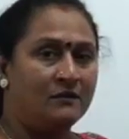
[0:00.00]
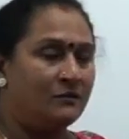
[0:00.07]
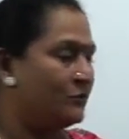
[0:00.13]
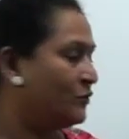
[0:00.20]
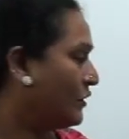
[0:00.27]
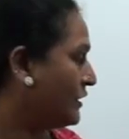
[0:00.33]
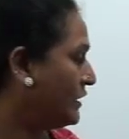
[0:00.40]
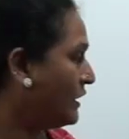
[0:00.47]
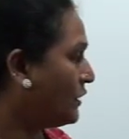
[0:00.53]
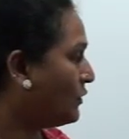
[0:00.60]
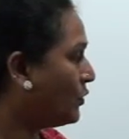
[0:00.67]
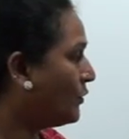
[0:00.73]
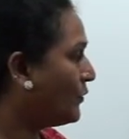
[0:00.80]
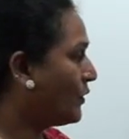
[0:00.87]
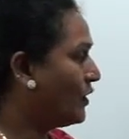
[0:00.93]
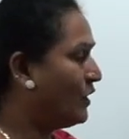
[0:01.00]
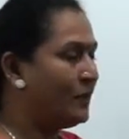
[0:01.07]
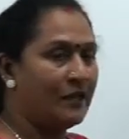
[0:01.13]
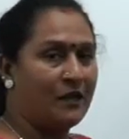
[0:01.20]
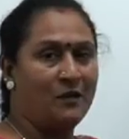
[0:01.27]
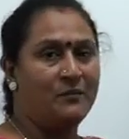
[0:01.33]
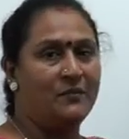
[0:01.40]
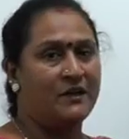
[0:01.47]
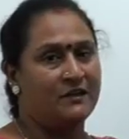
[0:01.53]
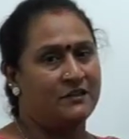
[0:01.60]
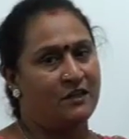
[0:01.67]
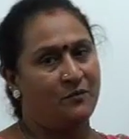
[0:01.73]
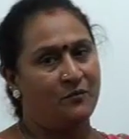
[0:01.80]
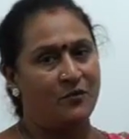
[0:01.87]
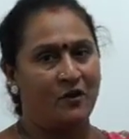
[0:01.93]
So here overall
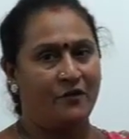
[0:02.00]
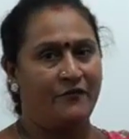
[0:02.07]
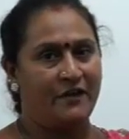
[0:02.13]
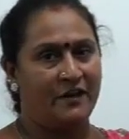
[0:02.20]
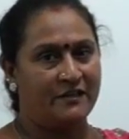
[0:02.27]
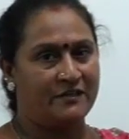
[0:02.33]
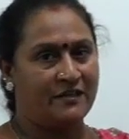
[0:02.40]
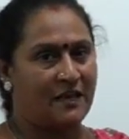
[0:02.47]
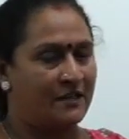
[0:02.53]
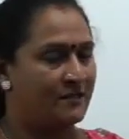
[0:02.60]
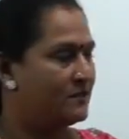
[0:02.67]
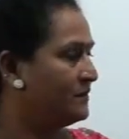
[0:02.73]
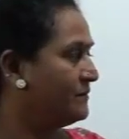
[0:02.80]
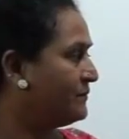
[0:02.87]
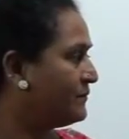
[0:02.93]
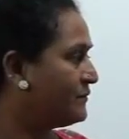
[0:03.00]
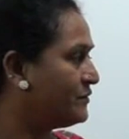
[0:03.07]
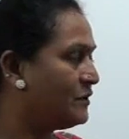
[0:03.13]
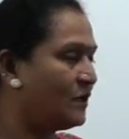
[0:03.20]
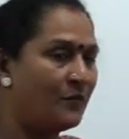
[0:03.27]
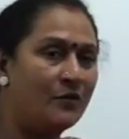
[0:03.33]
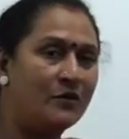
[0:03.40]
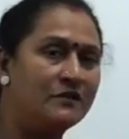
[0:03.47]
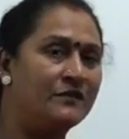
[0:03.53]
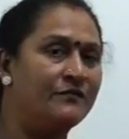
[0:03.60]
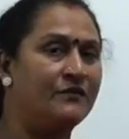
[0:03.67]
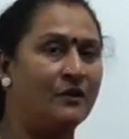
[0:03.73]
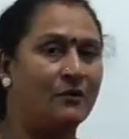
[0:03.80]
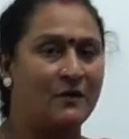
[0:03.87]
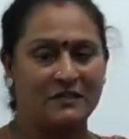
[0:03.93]
10% profit is asked. Suppose if
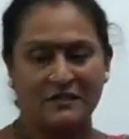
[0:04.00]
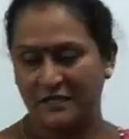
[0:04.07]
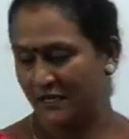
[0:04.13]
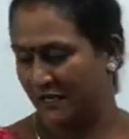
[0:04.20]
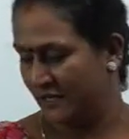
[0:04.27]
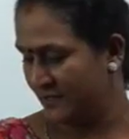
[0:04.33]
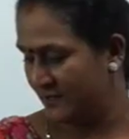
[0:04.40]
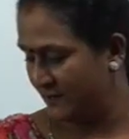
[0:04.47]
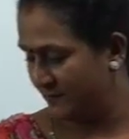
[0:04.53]
the question is,